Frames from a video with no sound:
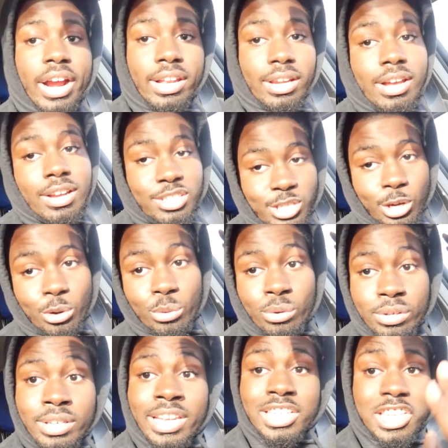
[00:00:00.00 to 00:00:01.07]
right, look,
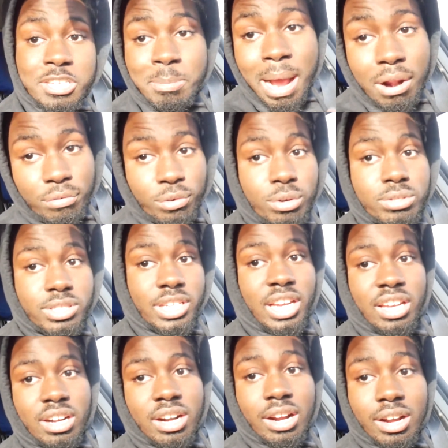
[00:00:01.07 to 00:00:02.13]
so this is my
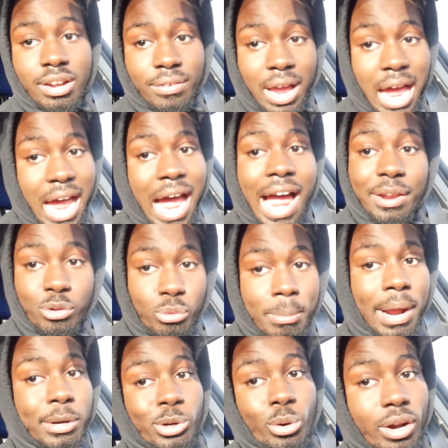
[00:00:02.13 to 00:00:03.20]
routine of how I do
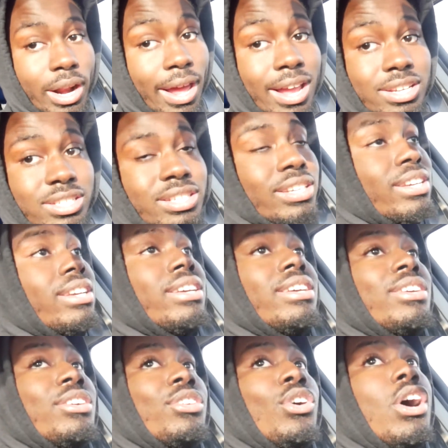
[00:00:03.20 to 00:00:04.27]
my DoorDash.
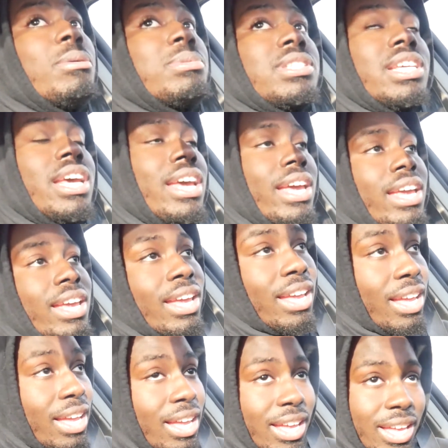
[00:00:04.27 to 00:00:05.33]
Know what I'm saying?
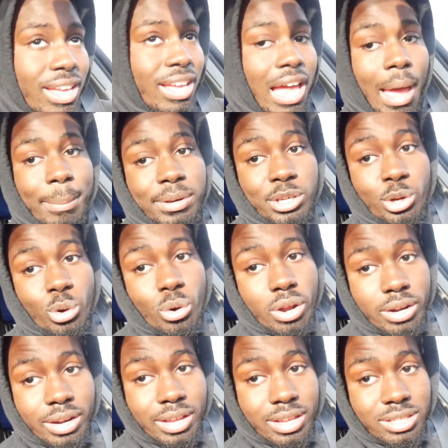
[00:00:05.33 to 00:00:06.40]
I've been
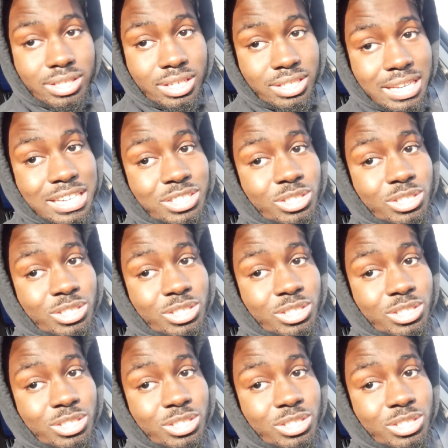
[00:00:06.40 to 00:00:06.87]
doing it since I